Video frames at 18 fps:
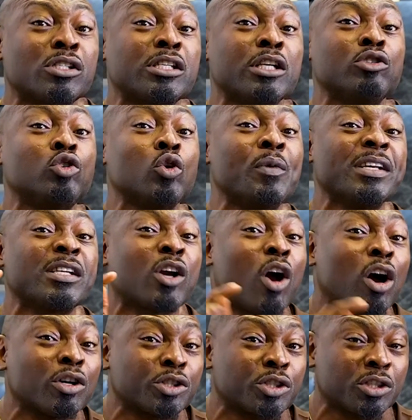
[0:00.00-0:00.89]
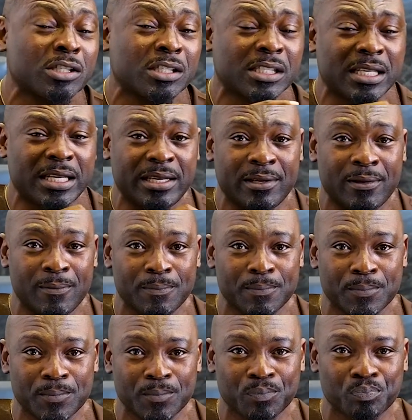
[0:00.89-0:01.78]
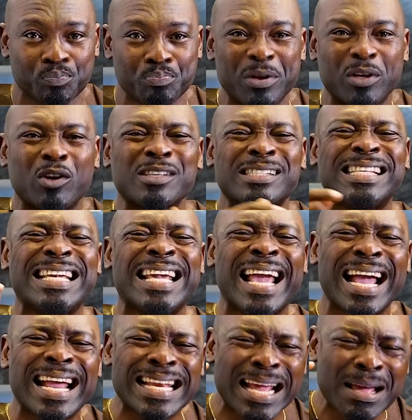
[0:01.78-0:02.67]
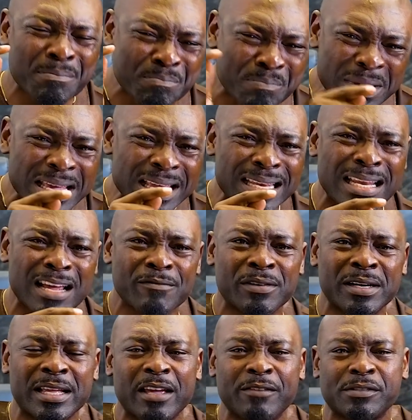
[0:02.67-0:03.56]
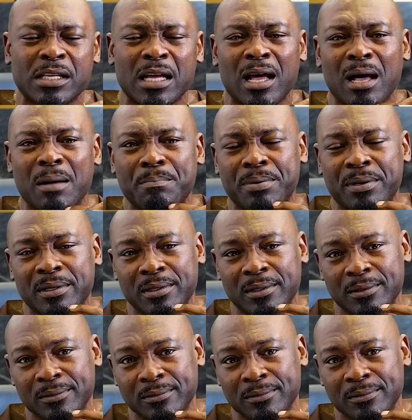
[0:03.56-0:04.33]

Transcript: you still do it cautiously, because the enemy never gives up.